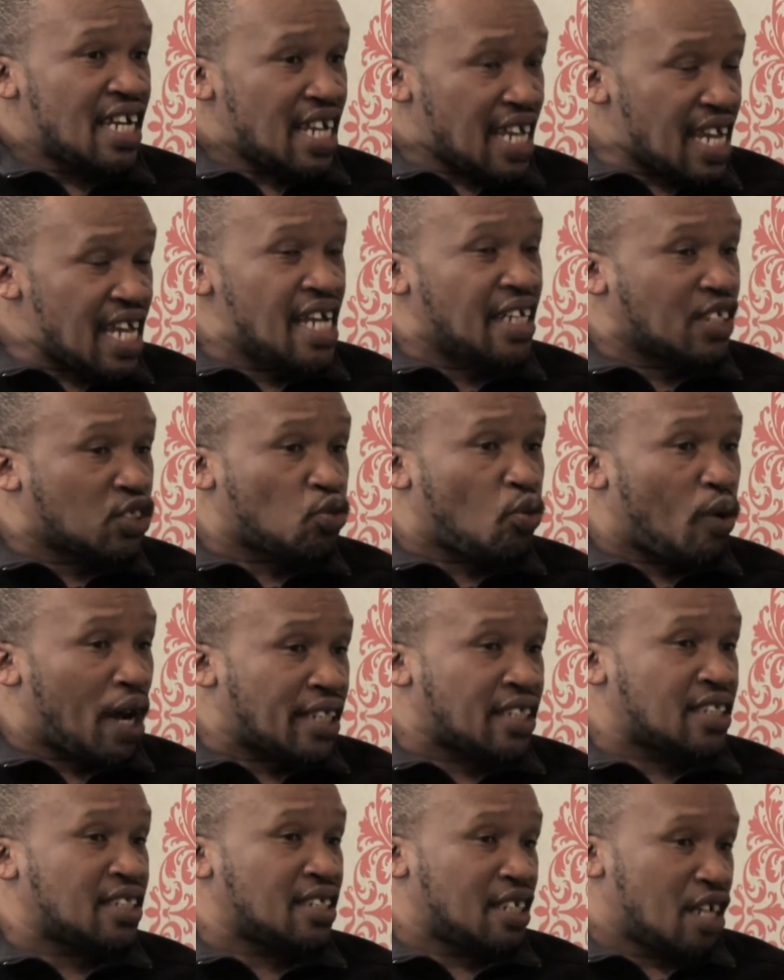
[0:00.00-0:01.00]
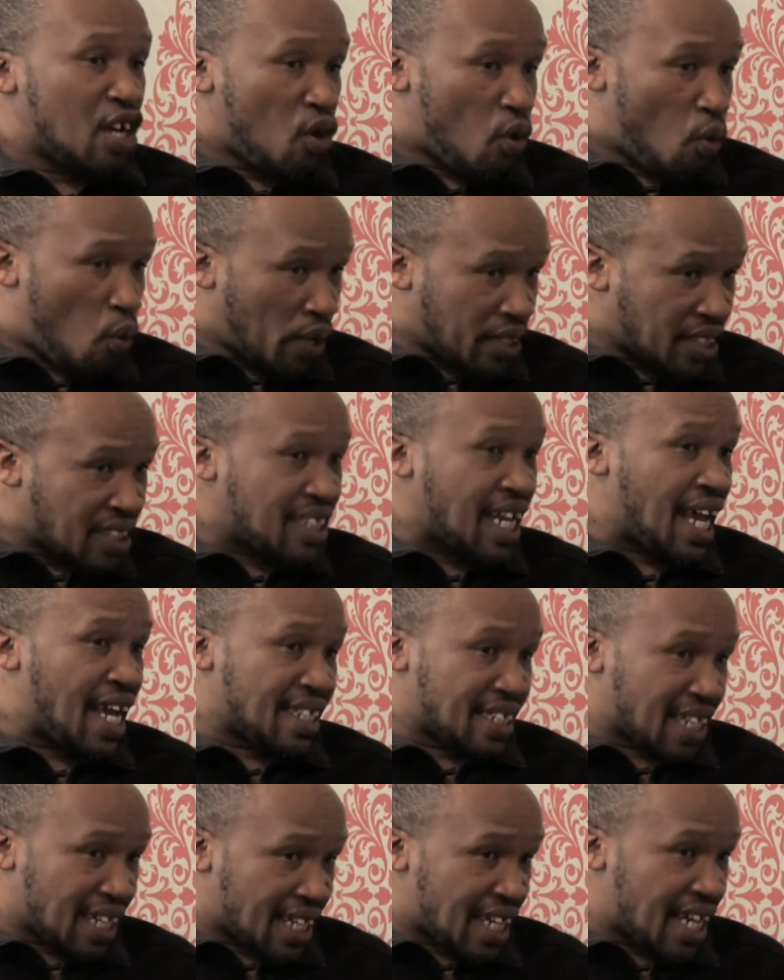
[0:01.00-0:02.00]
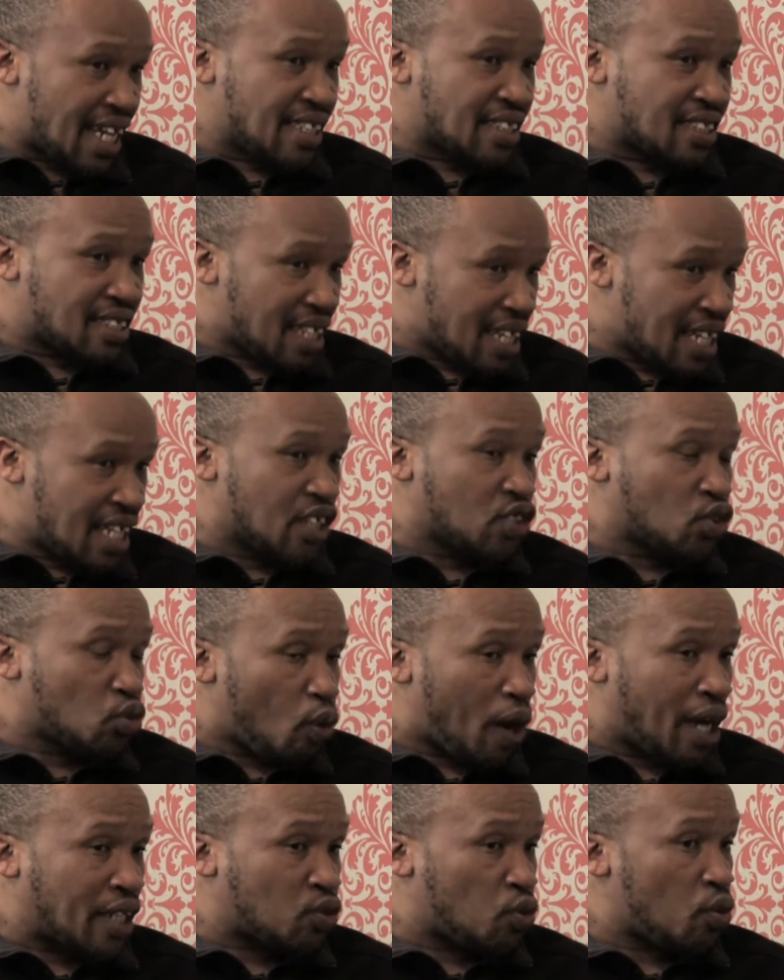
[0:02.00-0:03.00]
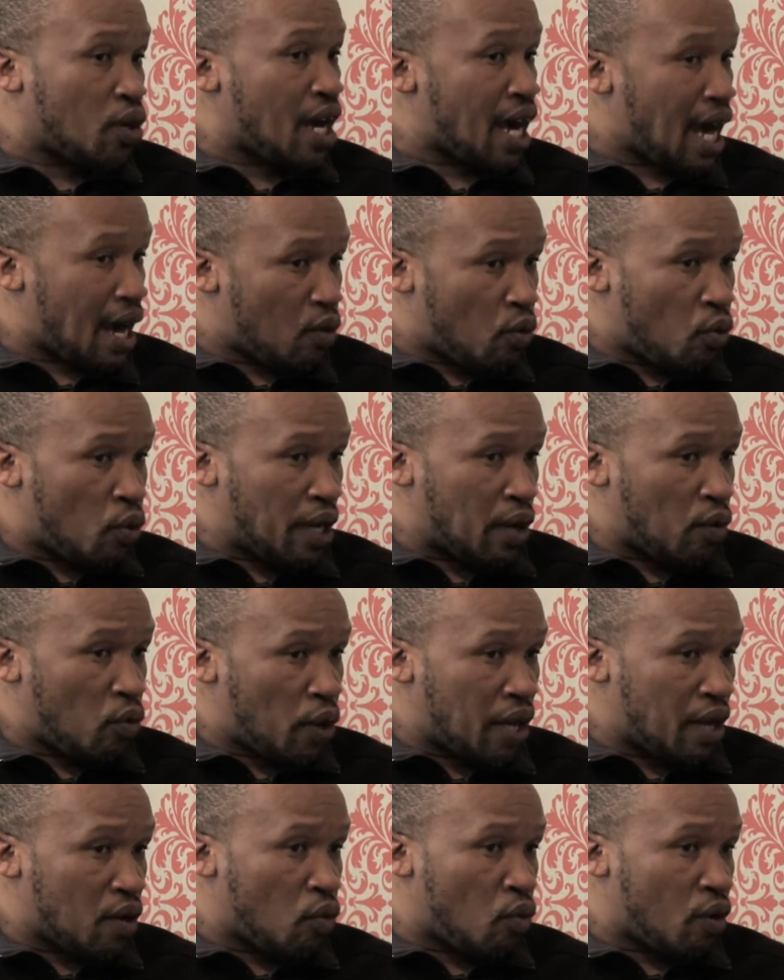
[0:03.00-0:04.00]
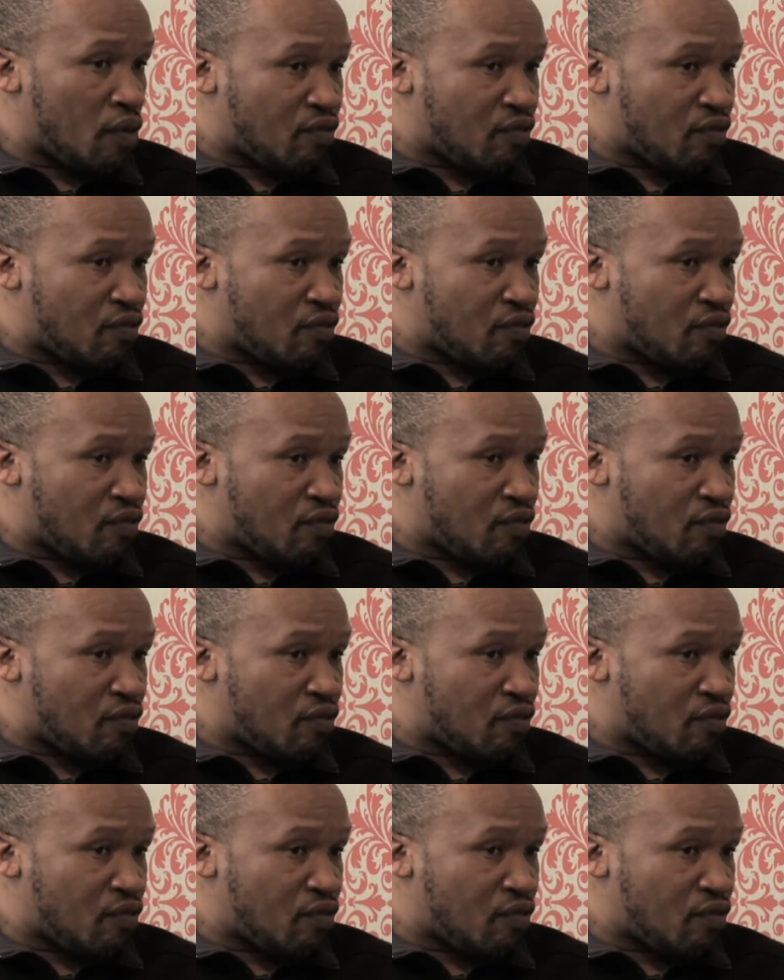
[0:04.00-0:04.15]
is what we stand against, is what we